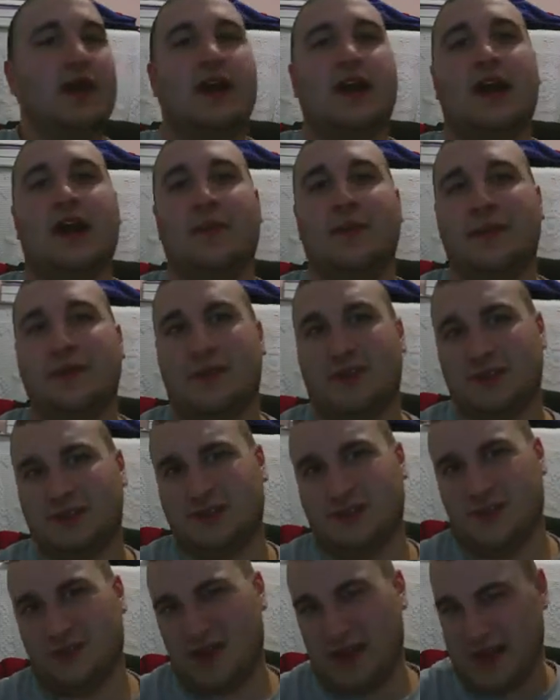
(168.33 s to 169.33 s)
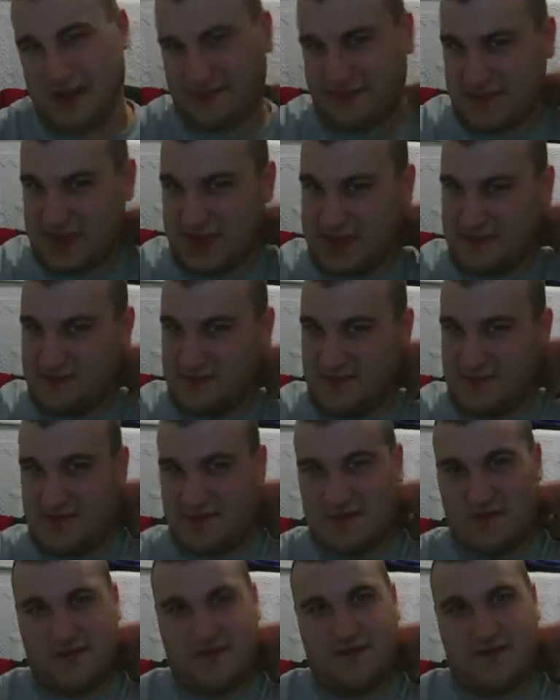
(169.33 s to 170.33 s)
Um, and also, I got
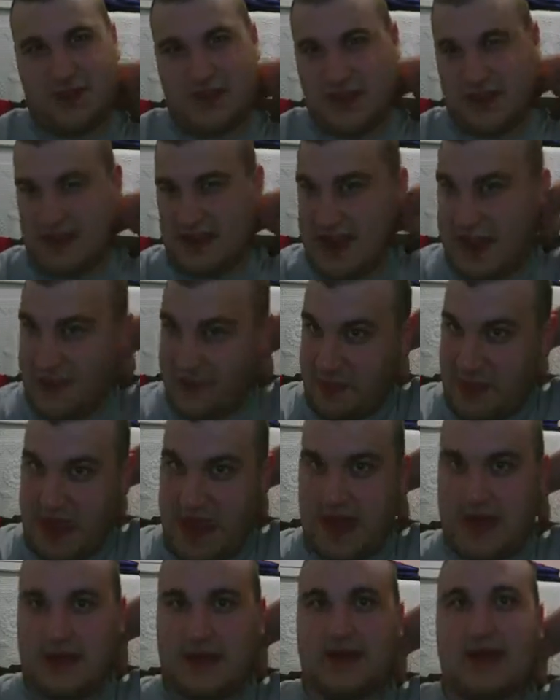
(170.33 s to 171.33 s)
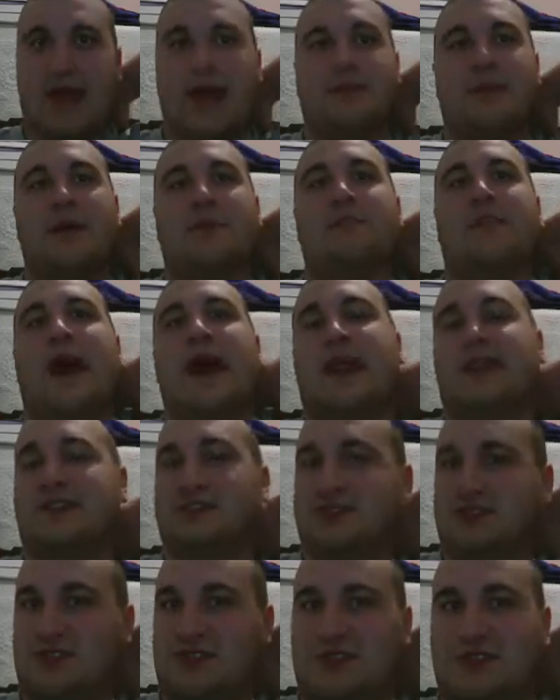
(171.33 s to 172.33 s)
freaking neck pain, and now my back
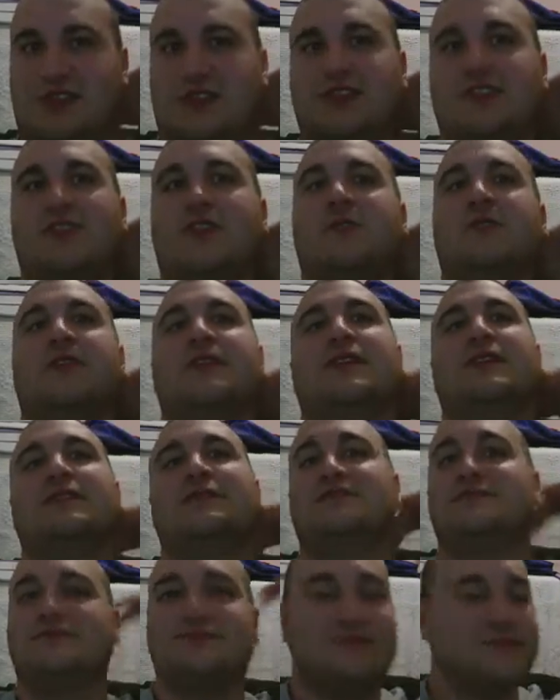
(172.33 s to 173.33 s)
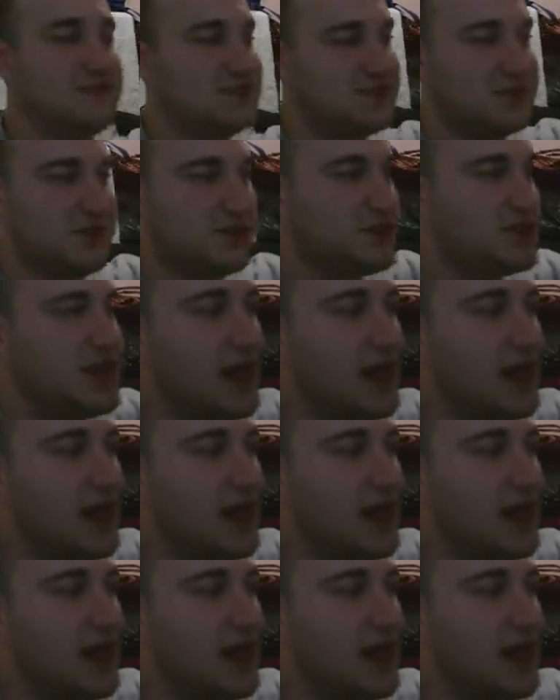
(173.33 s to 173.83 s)
is starting to kill me. And so,